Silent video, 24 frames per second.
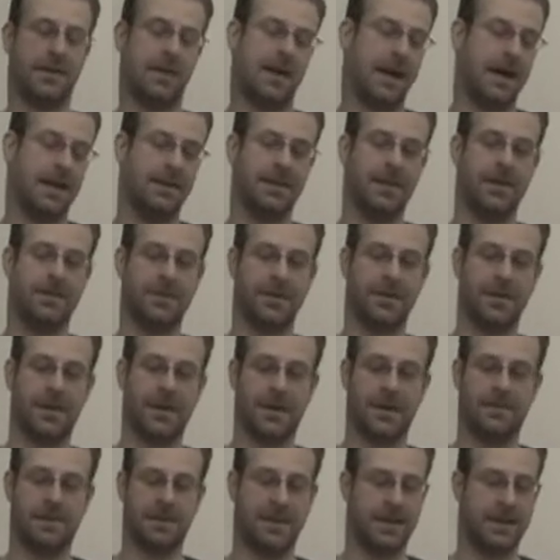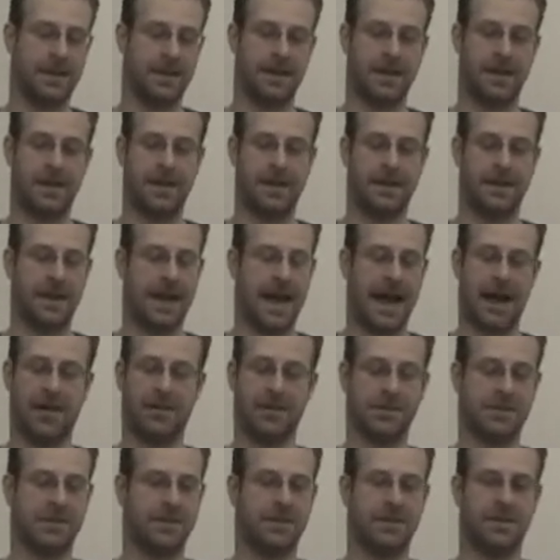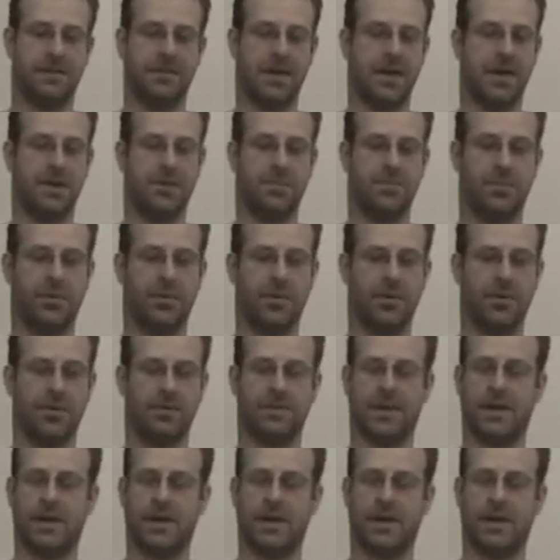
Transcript: I love it. Then again, Alice and Olivier de Moor,